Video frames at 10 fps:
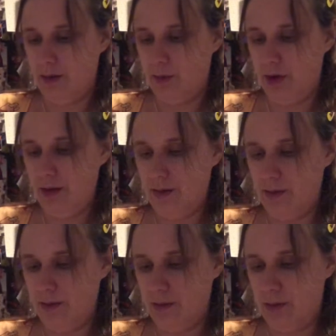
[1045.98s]

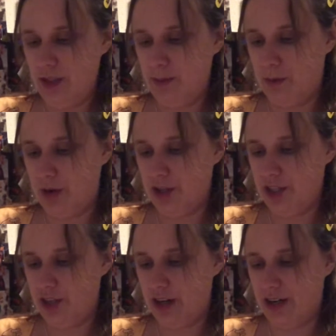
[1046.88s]
Once more,
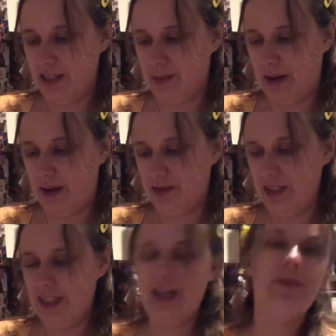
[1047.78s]
she tried to smile,
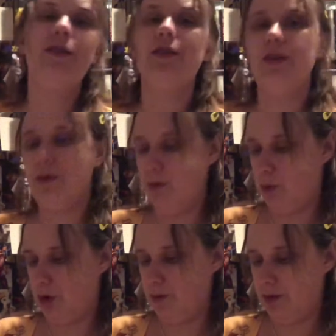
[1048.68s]
this time a little
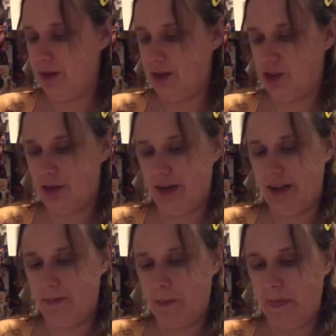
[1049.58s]
warmth entering
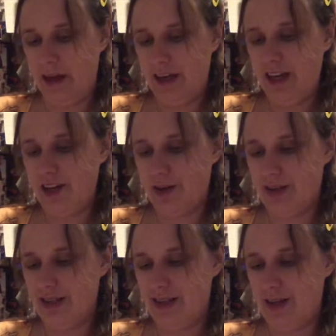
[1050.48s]
it. He
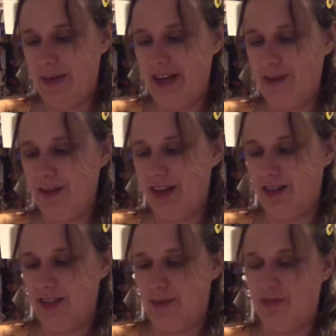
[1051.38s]
noticed. It made him
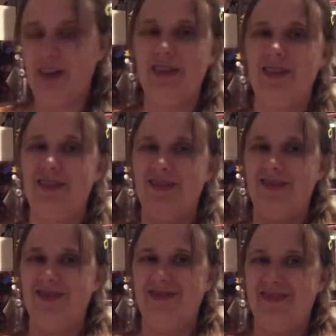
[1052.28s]
catch his breath and
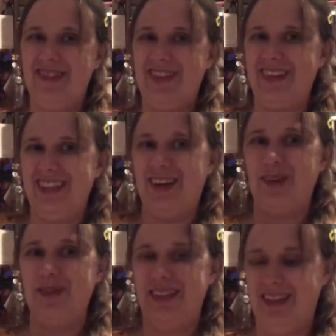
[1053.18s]
fill his
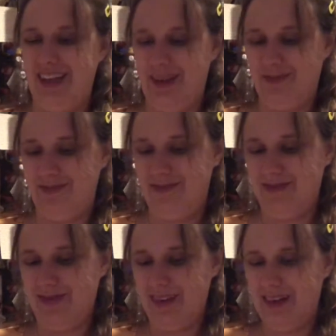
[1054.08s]
heart with glee.
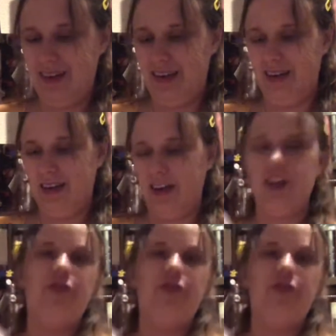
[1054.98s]
He